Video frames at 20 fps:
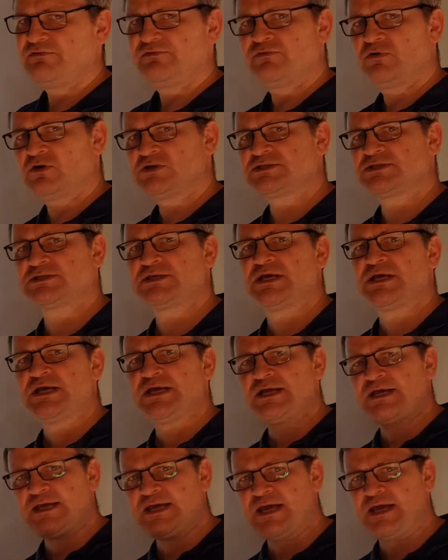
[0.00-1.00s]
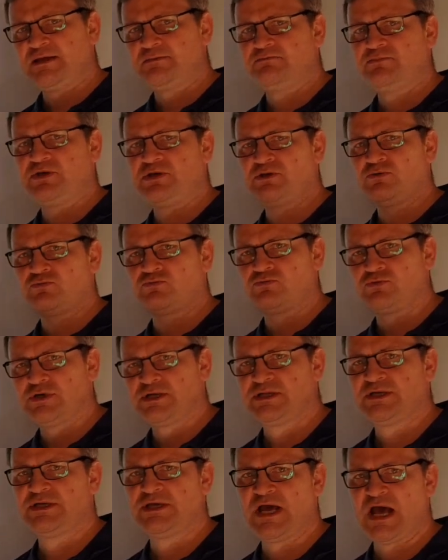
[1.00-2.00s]
force, can be
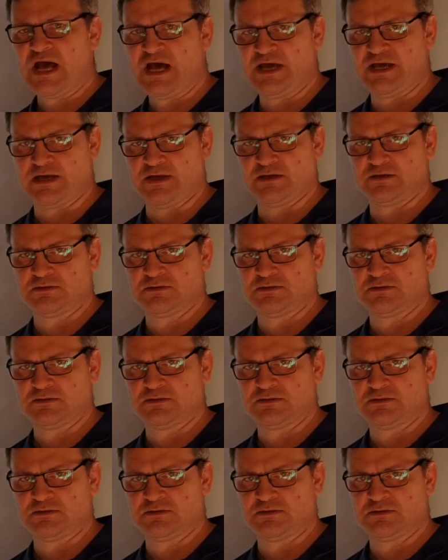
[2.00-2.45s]
really high.